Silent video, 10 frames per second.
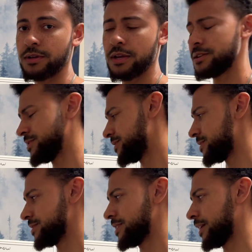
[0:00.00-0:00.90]
She
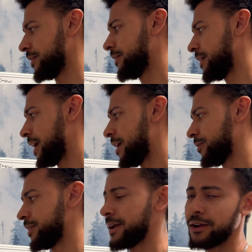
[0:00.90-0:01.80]
doesn't say, how
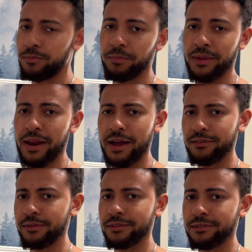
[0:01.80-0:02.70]
can I help him get out
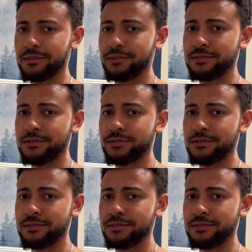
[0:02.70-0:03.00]
of this?